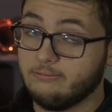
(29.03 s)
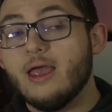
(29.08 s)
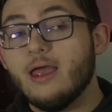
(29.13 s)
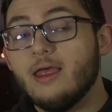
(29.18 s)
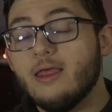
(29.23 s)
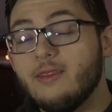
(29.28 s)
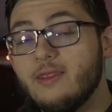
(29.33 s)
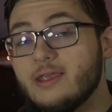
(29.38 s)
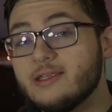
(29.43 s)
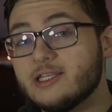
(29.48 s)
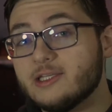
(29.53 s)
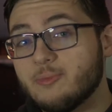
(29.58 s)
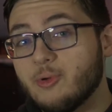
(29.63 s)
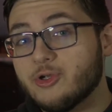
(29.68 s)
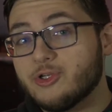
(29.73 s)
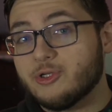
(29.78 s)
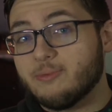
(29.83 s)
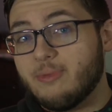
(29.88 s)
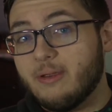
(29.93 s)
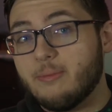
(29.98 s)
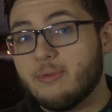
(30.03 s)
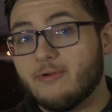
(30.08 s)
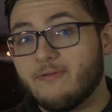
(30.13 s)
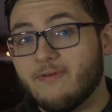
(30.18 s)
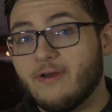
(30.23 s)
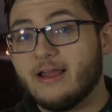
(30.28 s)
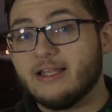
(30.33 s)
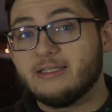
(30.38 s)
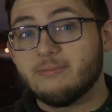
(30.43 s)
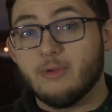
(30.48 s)
This is pushing people to
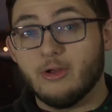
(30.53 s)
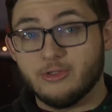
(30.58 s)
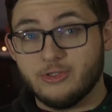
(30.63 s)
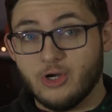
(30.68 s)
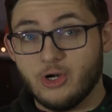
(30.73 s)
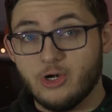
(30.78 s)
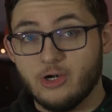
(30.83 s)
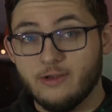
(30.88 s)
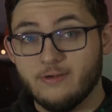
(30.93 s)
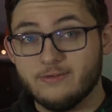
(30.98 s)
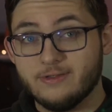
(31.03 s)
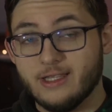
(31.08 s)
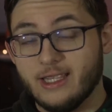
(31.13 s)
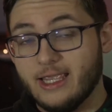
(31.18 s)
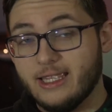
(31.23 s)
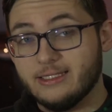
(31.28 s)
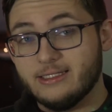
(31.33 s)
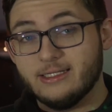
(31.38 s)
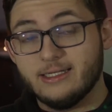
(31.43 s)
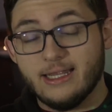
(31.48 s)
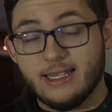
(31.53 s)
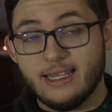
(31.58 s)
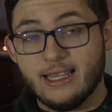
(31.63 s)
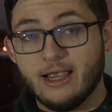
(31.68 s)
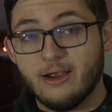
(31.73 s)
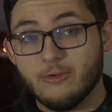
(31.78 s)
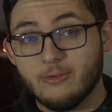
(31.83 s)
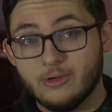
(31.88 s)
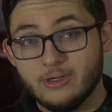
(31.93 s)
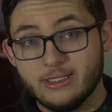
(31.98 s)
find some alternatives, and today I
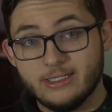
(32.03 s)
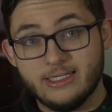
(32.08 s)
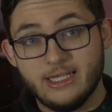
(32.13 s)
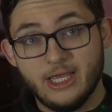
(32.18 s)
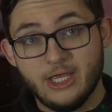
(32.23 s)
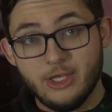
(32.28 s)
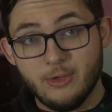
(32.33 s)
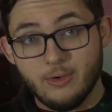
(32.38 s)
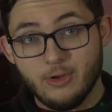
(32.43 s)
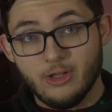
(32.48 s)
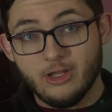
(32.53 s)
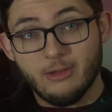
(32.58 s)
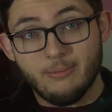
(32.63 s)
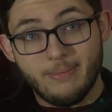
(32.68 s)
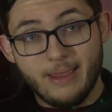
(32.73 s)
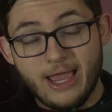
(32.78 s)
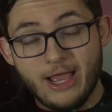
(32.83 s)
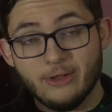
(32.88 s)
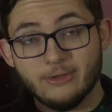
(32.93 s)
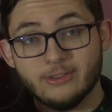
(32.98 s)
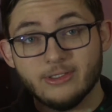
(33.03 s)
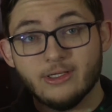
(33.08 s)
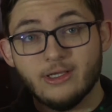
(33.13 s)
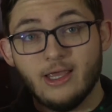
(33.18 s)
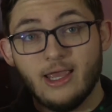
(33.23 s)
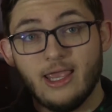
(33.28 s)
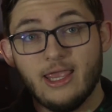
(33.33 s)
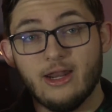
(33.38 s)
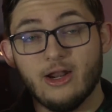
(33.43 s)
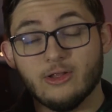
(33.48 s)
wanted to tell you all about
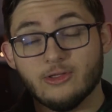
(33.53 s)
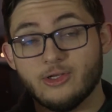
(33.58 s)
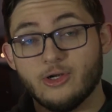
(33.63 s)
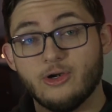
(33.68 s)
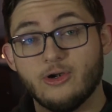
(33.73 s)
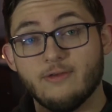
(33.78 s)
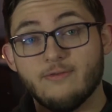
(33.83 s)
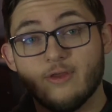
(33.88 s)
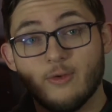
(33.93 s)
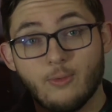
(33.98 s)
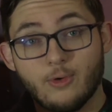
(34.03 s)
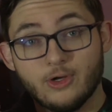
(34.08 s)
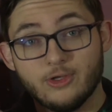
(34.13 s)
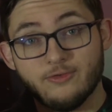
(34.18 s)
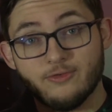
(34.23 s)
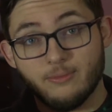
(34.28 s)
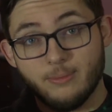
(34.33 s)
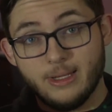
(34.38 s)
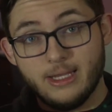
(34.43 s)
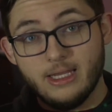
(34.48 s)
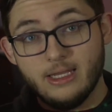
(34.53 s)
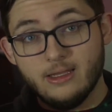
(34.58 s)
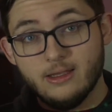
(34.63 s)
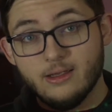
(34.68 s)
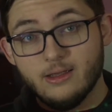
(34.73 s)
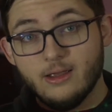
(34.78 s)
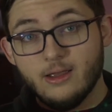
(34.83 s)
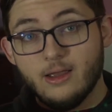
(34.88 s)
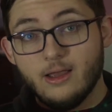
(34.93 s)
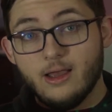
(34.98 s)
an alternative that works for me,
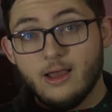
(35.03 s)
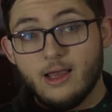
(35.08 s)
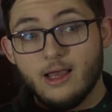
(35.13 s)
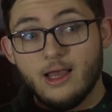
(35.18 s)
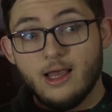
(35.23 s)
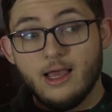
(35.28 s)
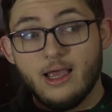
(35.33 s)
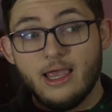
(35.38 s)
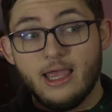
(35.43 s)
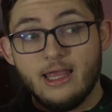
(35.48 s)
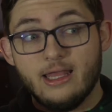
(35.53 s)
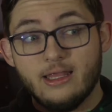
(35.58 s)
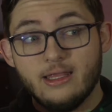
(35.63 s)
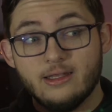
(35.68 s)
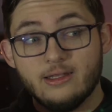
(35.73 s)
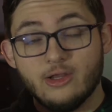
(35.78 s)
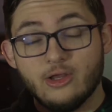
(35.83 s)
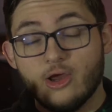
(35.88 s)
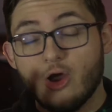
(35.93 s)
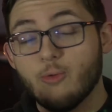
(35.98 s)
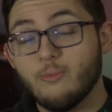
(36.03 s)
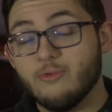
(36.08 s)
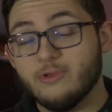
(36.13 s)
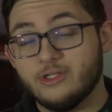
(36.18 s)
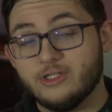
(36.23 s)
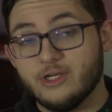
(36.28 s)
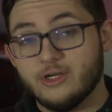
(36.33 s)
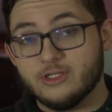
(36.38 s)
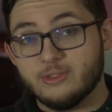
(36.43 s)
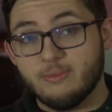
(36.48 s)
and hopefully
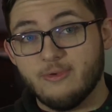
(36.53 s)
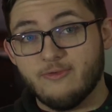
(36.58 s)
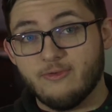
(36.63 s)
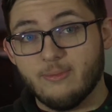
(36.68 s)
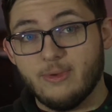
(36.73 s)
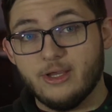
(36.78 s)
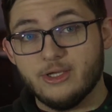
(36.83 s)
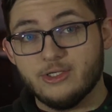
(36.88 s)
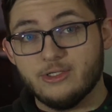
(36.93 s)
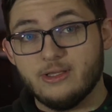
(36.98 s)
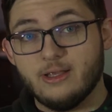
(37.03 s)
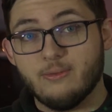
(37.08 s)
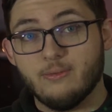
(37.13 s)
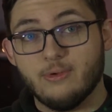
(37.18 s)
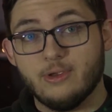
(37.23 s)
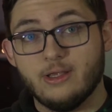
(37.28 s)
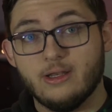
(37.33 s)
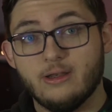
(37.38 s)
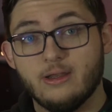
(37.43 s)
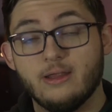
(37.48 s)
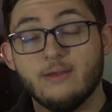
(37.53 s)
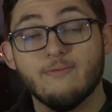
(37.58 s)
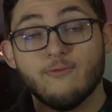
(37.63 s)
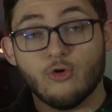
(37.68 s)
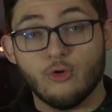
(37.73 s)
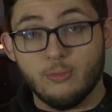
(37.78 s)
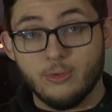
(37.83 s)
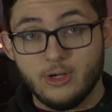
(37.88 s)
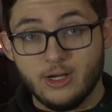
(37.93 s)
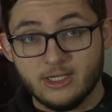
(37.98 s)
share some information that can
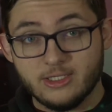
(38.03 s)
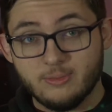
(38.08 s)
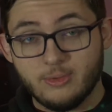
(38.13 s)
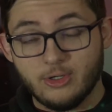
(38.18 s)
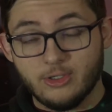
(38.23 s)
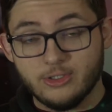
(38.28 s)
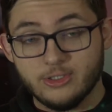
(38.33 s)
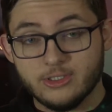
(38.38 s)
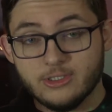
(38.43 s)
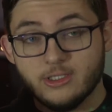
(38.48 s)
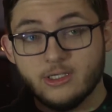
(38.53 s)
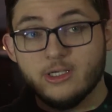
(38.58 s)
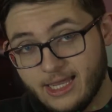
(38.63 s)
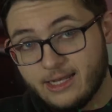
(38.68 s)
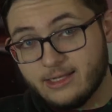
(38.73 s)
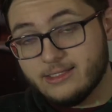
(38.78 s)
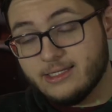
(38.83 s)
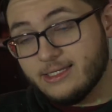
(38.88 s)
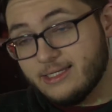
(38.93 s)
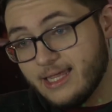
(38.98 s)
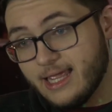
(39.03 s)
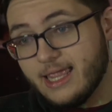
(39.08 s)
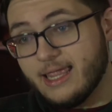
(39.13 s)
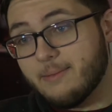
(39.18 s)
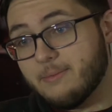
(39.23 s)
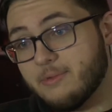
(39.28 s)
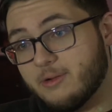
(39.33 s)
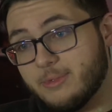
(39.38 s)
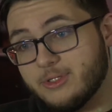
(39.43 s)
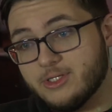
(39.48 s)
inform your next purchase. Today I'm
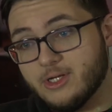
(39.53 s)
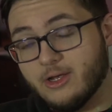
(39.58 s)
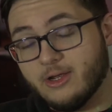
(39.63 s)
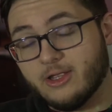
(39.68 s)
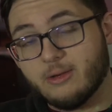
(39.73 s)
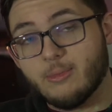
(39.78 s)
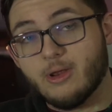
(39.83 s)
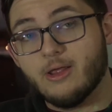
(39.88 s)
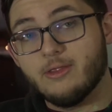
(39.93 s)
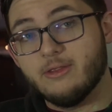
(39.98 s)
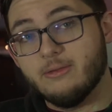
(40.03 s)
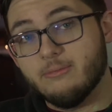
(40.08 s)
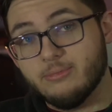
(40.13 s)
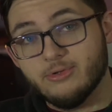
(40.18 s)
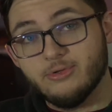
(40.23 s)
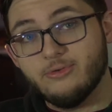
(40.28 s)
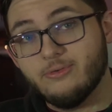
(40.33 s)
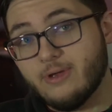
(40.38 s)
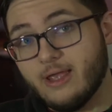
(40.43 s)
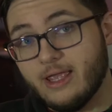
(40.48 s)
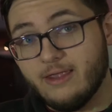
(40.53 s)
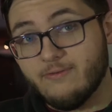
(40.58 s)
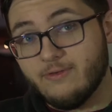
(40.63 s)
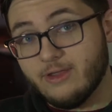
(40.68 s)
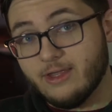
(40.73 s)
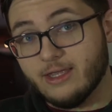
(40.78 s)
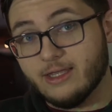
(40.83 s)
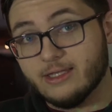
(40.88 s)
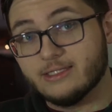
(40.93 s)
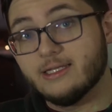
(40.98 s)
going to be talking about the
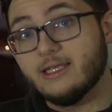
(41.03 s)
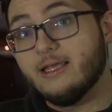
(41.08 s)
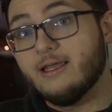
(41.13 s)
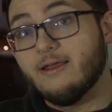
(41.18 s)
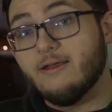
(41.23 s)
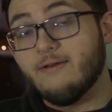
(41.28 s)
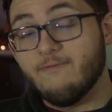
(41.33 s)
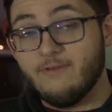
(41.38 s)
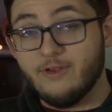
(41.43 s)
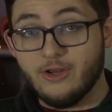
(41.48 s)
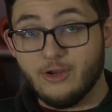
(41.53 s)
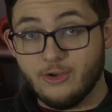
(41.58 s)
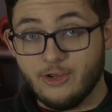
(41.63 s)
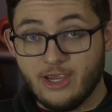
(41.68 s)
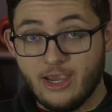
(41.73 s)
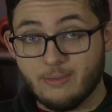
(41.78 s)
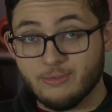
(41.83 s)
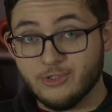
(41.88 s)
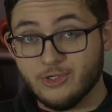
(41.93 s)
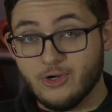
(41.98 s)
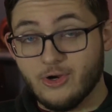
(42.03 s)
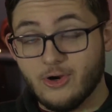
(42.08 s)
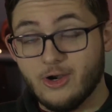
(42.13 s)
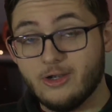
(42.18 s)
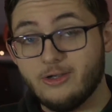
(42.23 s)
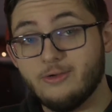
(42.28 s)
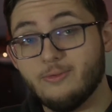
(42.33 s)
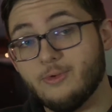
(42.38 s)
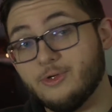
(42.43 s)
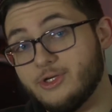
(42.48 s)
BlueAVS video capture card,
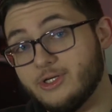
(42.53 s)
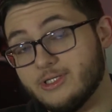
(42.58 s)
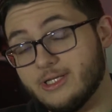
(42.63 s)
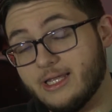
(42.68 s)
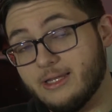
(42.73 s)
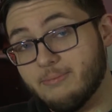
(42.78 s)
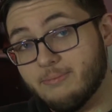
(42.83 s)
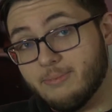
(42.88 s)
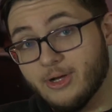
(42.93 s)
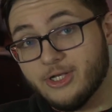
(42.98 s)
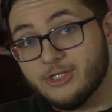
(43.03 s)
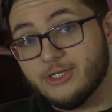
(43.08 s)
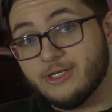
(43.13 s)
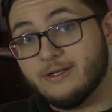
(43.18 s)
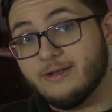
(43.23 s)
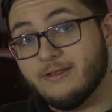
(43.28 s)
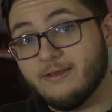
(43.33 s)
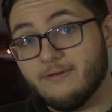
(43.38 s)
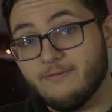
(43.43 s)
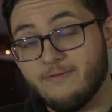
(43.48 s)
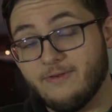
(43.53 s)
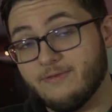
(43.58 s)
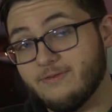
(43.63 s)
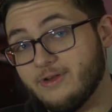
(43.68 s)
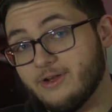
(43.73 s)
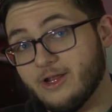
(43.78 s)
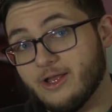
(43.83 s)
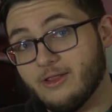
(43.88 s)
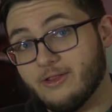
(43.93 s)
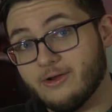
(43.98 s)
which is a budget
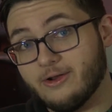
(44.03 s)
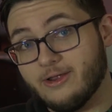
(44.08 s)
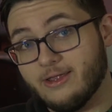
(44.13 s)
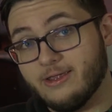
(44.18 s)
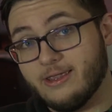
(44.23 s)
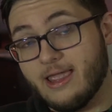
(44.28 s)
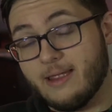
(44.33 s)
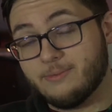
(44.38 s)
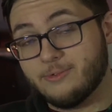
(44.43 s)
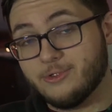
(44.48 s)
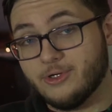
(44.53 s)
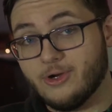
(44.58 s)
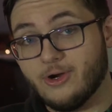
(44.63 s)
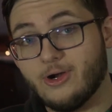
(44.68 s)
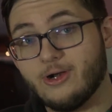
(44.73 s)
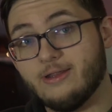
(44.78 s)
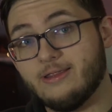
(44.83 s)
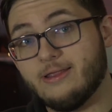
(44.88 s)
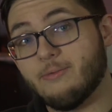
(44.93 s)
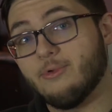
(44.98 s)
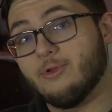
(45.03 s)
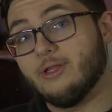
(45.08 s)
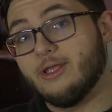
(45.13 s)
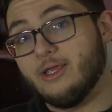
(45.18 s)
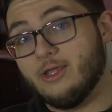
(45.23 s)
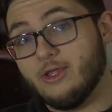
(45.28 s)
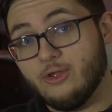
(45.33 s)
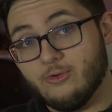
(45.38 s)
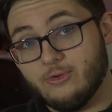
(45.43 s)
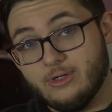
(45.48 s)
$50 capture card that will link
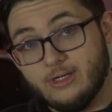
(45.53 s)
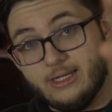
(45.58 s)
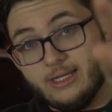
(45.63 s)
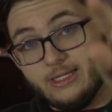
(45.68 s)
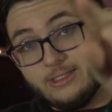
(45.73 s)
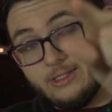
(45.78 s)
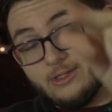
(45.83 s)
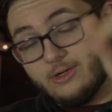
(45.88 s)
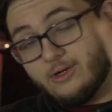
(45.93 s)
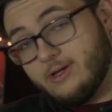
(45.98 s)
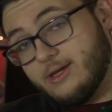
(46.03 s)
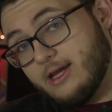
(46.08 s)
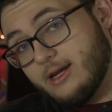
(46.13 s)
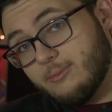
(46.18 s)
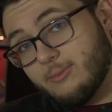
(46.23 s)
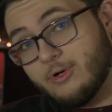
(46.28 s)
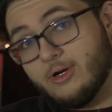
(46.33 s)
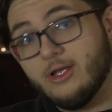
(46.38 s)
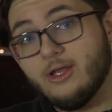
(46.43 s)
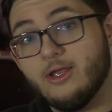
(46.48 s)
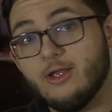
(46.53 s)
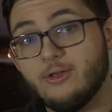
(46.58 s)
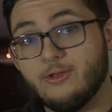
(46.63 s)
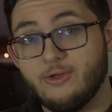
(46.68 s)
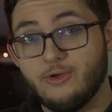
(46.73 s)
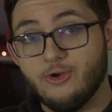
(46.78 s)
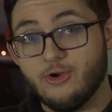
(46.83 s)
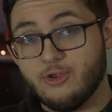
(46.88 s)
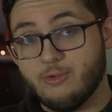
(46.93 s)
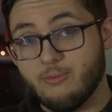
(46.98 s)
your DSLR camera to
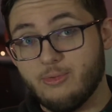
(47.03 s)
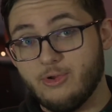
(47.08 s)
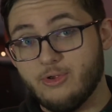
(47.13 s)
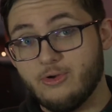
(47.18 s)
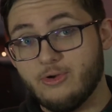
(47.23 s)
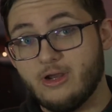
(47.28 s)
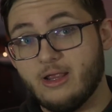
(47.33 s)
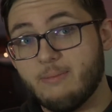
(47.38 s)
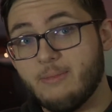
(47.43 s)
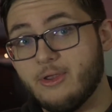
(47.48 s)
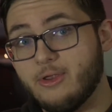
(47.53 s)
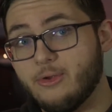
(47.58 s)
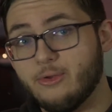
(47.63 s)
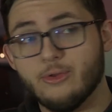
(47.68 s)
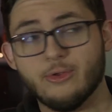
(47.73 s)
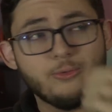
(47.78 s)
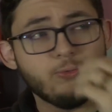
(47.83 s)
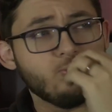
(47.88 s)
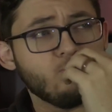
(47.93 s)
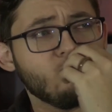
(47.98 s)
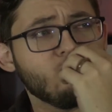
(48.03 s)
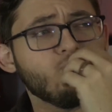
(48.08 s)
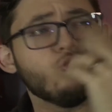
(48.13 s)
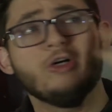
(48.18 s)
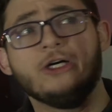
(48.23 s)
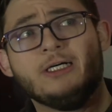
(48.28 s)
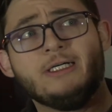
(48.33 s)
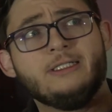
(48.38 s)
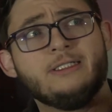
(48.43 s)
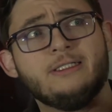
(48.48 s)
your computer and make you look
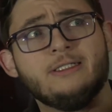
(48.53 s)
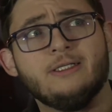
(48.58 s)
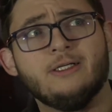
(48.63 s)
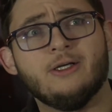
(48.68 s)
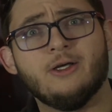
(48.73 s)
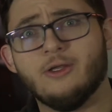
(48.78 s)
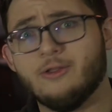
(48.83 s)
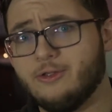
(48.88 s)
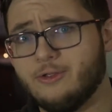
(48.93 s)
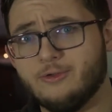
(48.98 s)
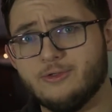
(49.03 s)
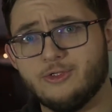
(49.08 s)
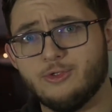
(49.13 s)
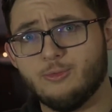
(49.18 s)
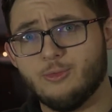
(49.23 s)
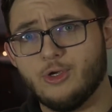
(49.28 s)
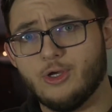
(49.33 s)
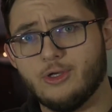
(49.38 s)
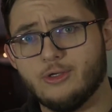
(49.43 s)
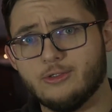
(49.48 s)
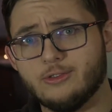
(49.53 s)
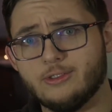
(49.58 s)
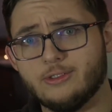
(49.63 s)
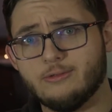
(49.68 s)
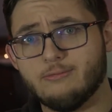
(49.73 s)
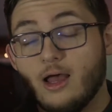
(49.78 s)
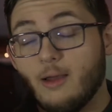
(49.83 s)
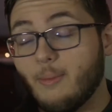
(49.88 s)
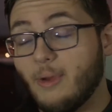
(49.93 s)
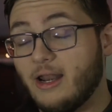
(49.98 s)
on those Zoom calls.
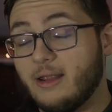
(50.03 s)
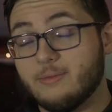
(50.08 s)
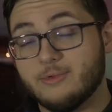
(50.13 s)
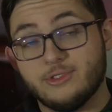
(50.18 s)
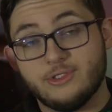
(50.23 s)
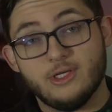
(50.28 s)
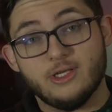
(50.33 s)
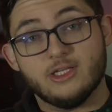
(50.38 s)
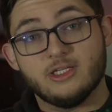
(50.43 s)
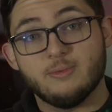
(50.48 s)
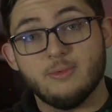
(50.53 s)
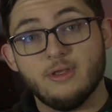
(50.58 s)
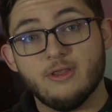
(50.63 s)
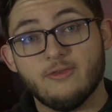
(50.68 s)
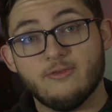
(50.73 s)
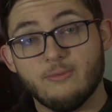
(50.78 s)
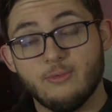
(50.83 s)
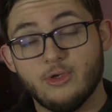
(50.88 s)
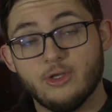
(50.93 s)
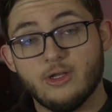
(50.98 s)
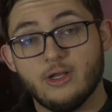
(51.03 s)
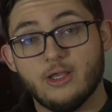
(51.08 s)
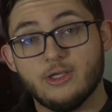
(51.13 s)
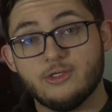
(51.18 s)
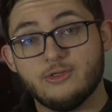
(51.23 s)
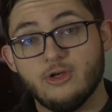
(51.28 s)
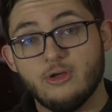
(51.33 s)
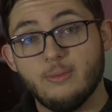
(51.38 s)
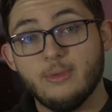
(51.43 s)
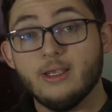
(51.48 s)
My name is Jake Smith from Good Night
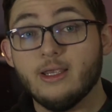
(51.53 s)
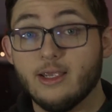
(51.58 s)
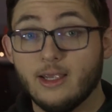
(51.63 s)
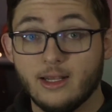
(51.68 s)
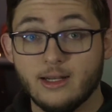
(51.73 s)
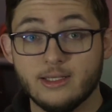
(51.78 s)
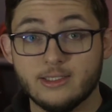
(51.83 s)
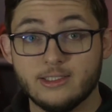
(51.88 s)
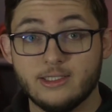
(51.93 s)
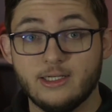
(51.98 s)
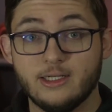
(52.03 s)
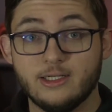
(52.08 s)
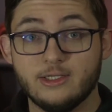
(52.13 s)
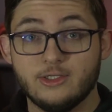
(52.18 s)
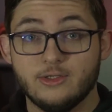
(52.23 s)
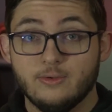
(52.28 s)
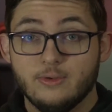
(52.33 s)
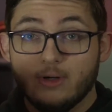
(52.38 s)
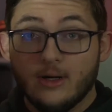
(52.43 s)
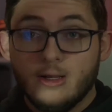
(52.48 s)
Streaming, and let's get into it.